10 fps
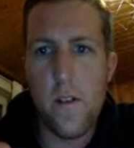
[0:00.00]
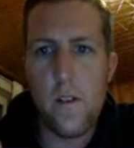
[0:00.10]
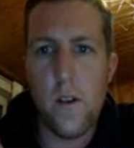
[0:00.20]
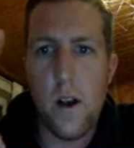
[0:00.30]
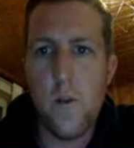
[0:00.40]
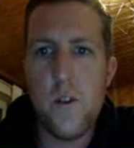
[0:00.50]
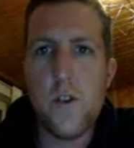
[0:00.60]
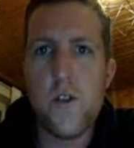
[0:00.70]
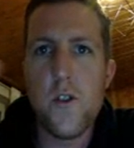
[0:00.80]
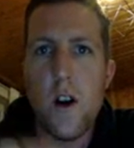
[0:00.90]
So how would you
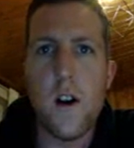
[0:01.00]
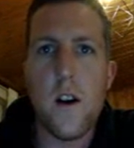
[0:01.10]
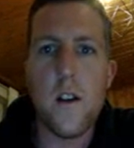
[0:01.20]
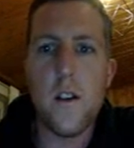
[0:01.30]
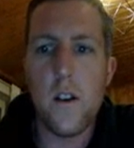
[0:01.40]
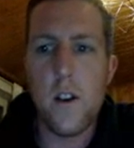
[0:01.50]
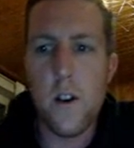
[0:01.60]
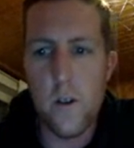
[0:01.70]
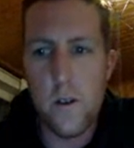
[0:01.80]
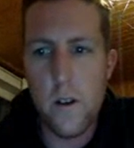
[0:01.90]
draw a
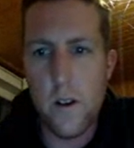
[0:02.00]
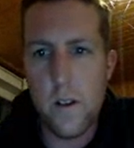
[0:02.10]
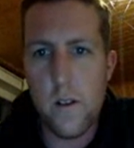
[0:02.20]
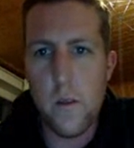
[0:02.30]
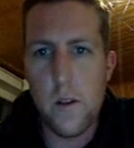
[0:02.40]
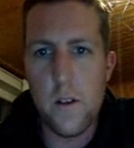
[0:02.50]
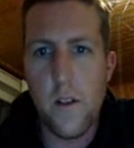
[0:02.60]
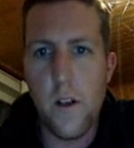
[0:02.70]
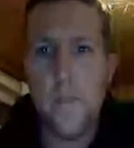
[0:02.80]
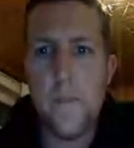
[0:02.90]
code similar to
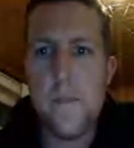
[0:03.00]
that?